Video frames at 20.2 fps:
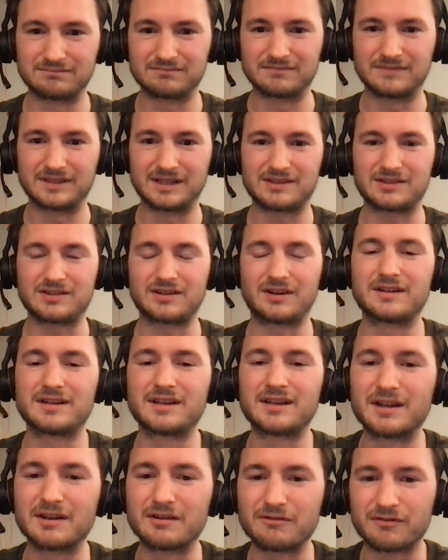that signed
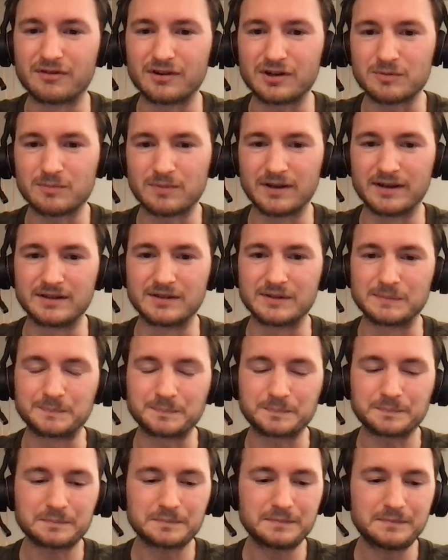in the first place.
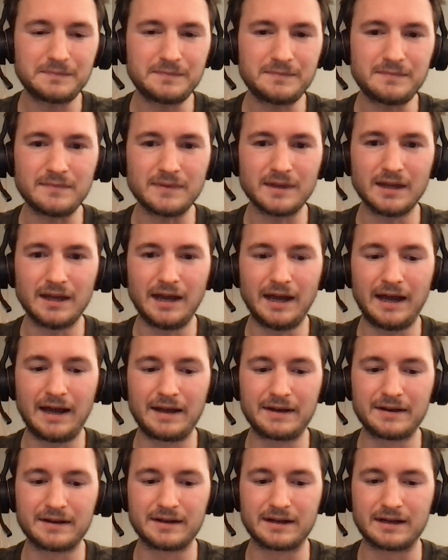
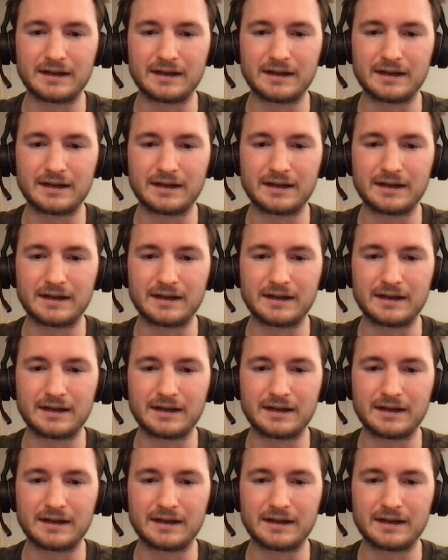And